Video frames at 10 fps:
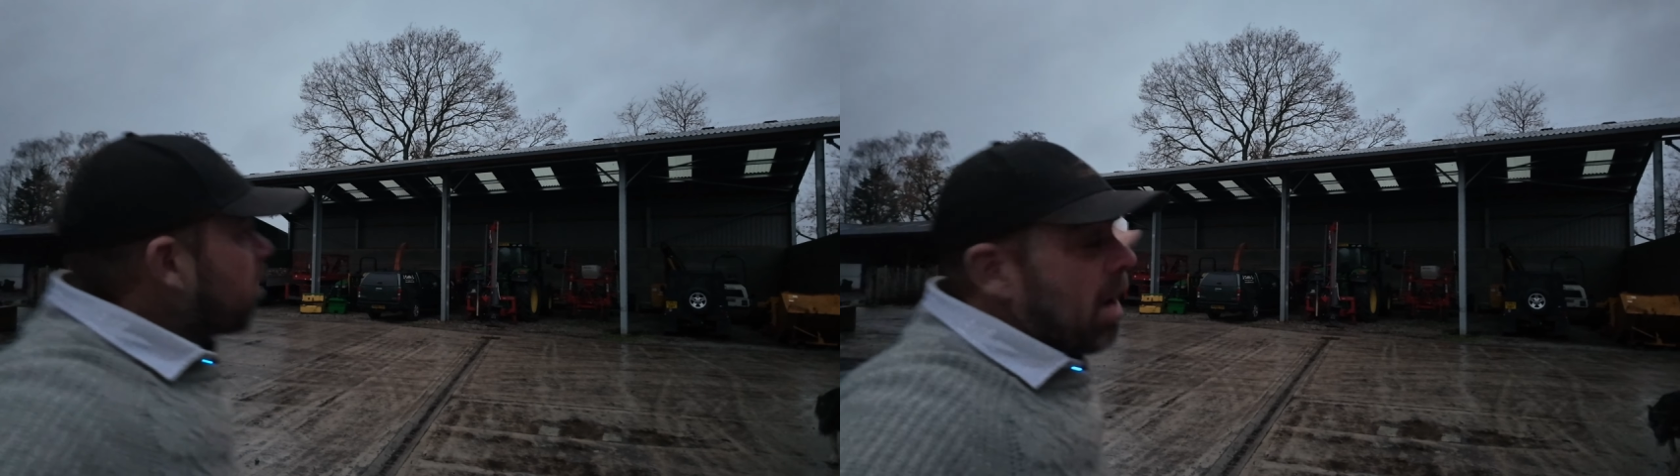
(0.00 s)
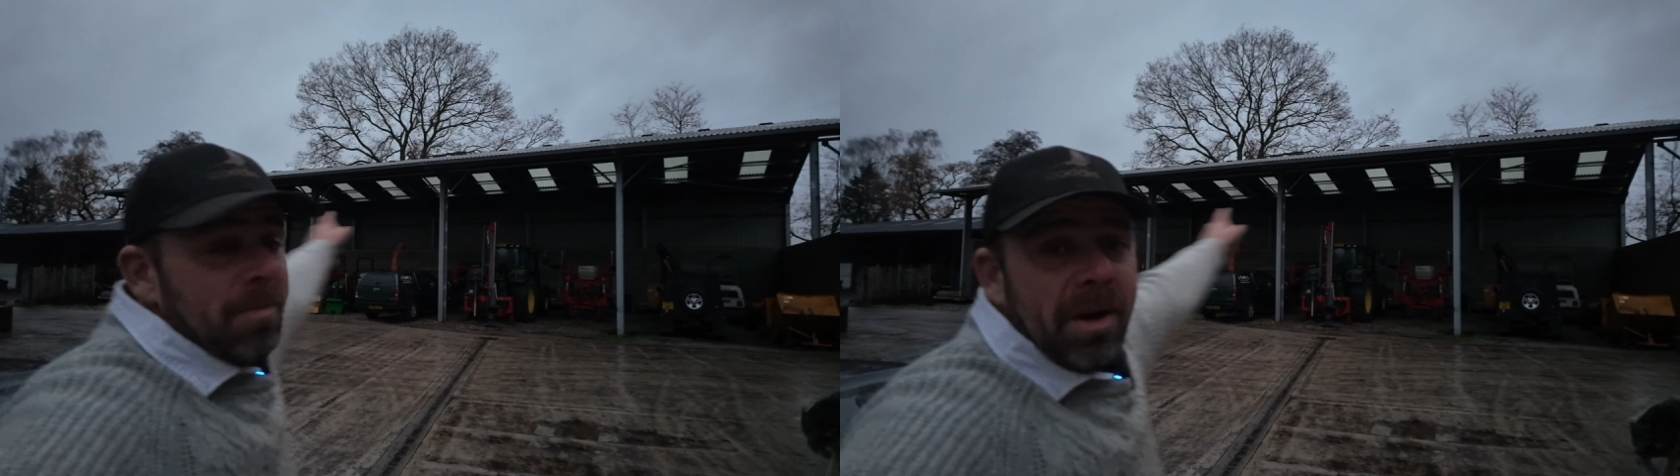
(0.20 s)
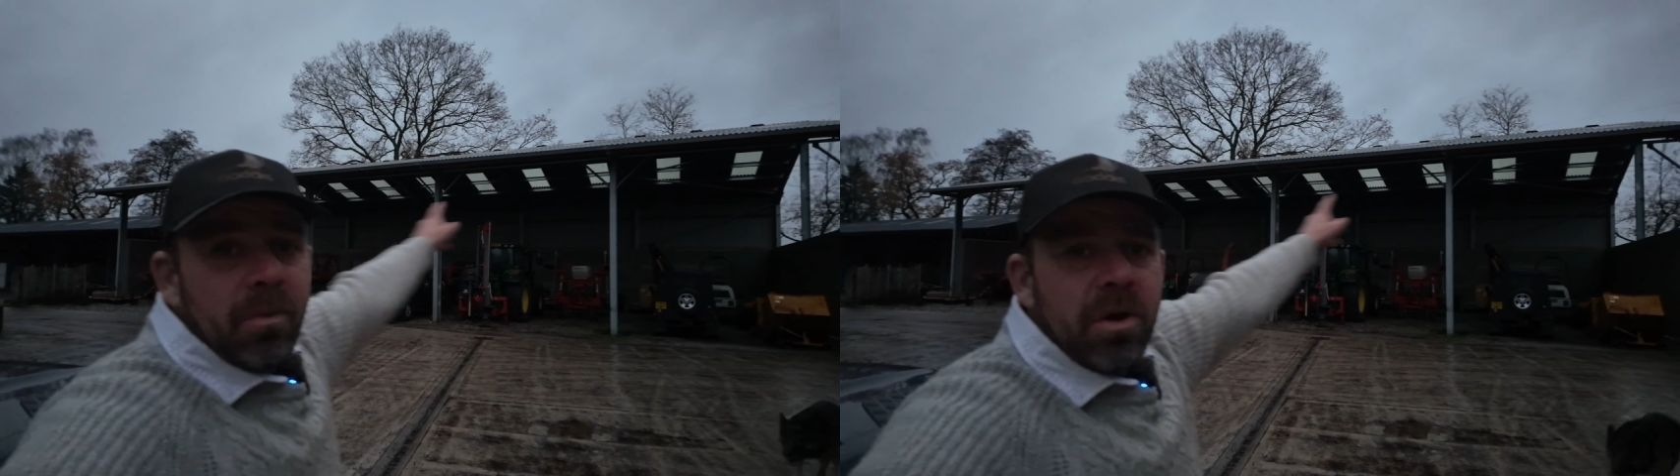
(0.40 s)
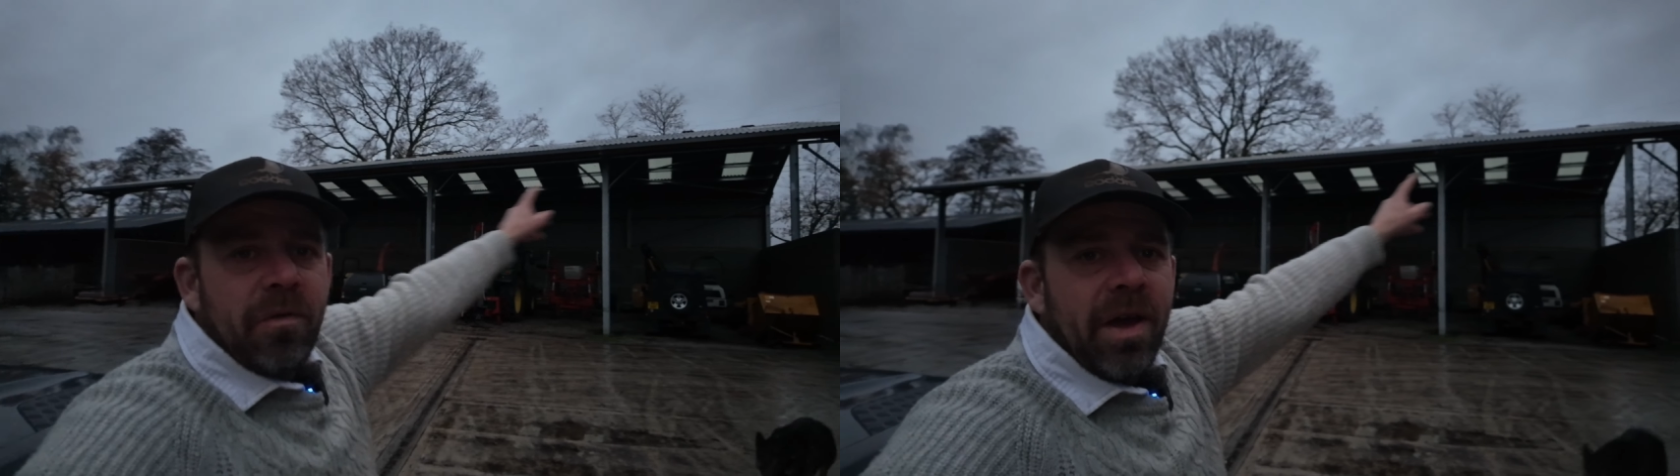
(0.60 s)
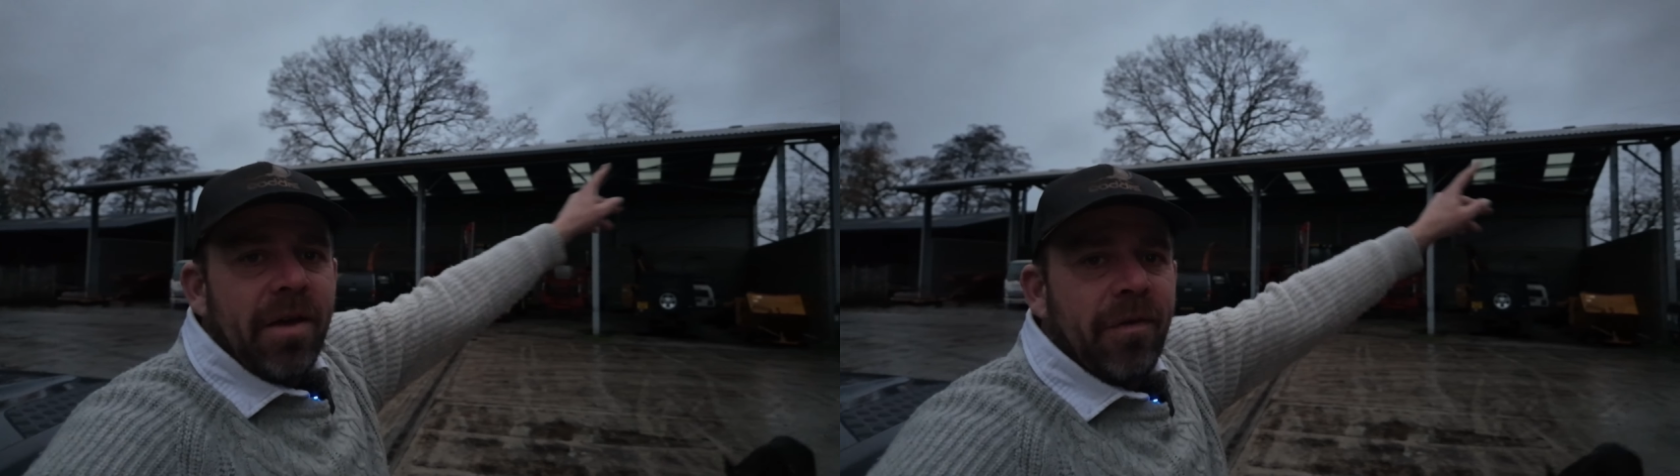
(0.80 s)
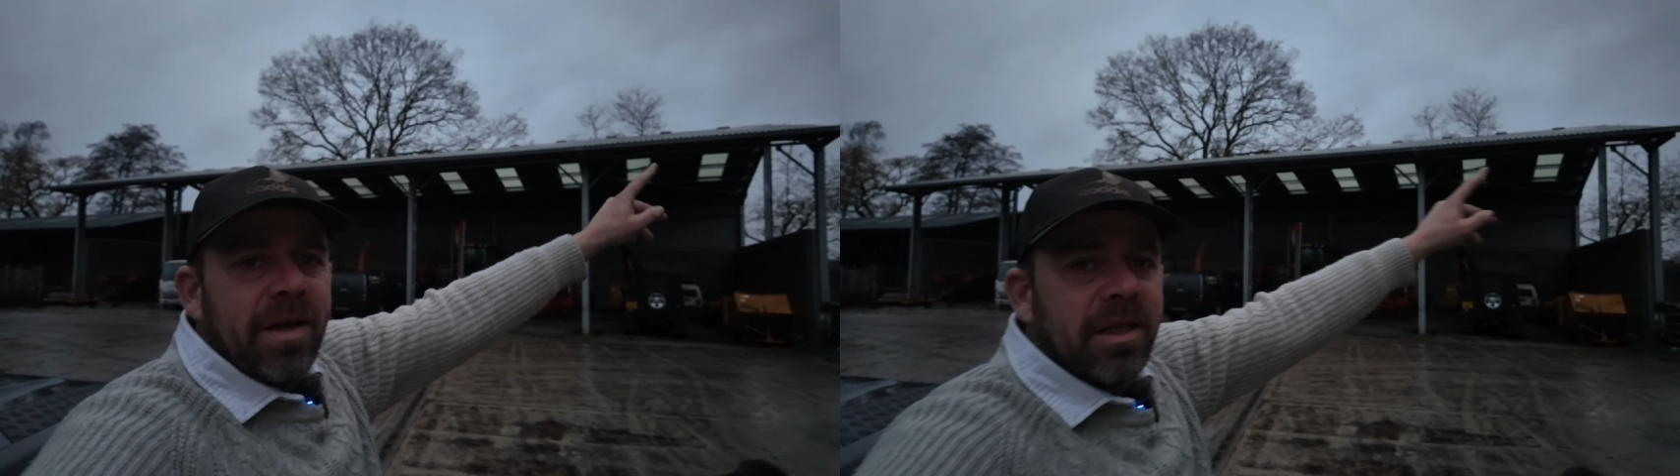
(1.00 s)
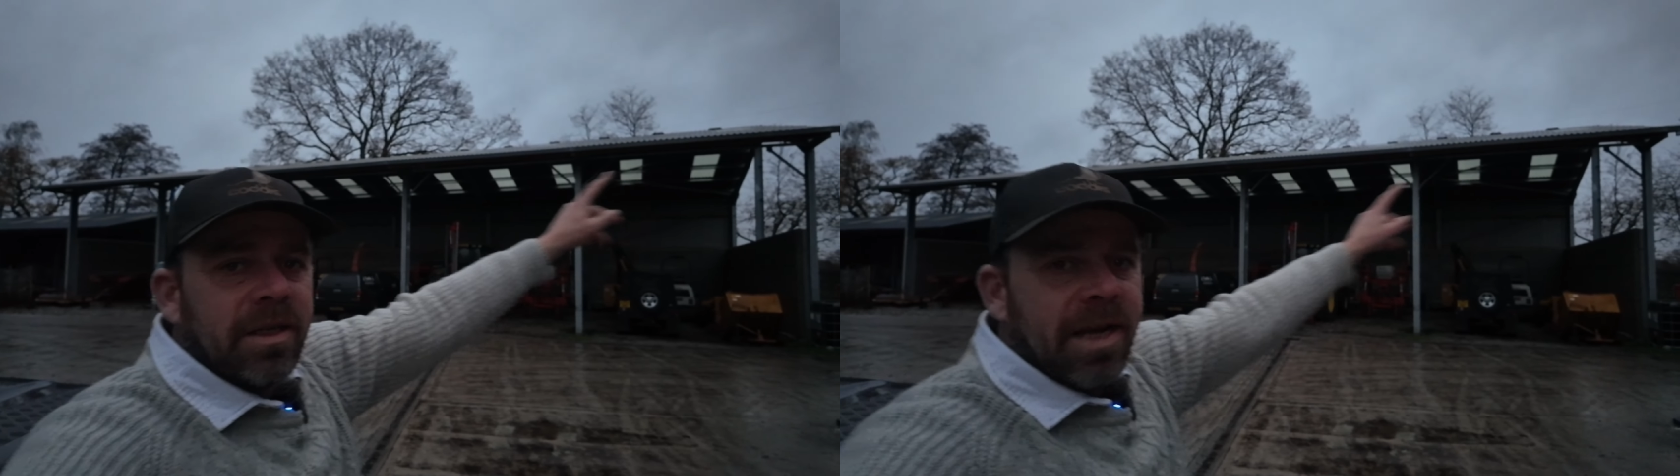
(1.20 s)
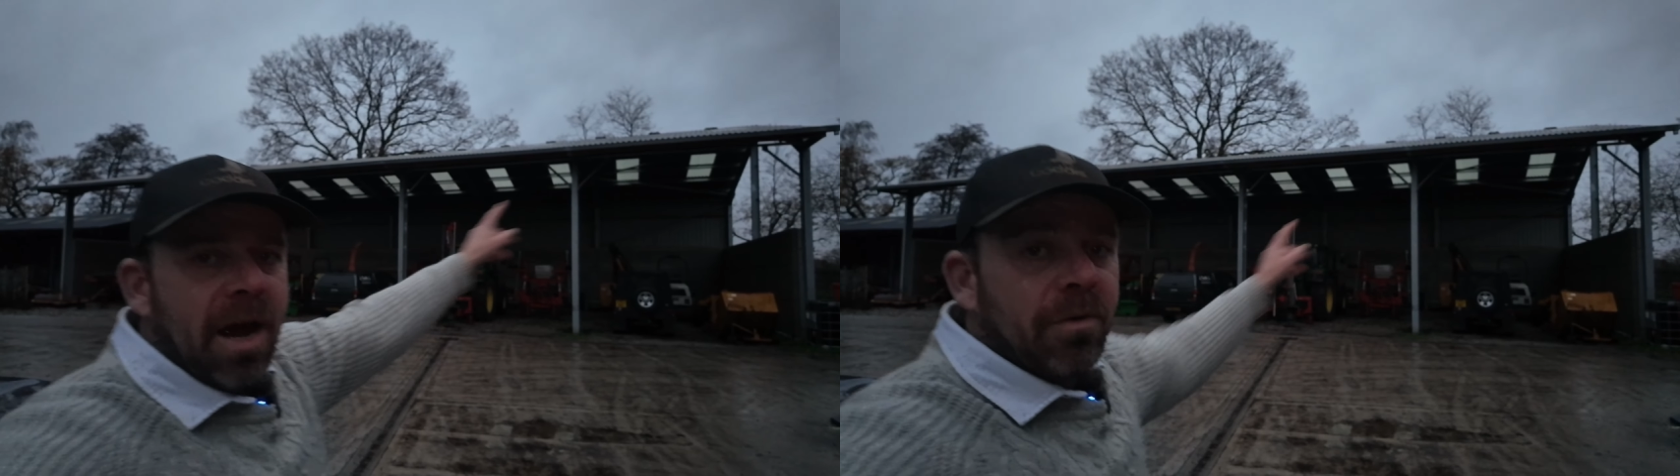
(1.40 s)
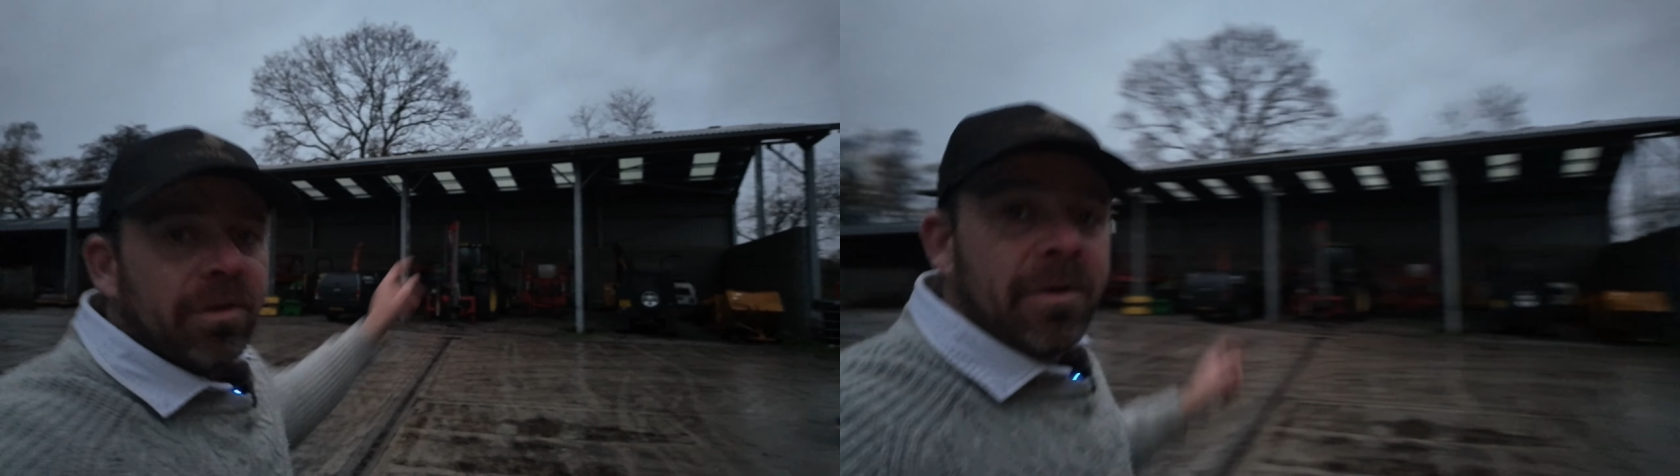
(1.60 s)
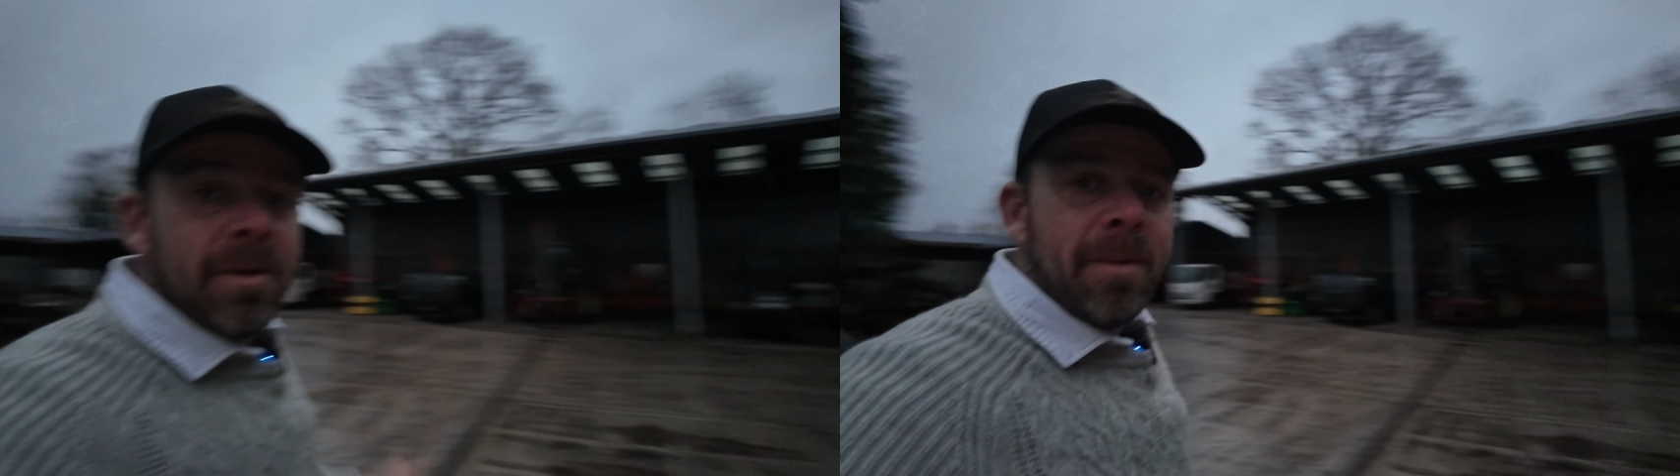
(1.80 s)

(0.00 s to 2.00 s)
great big roof here facing south.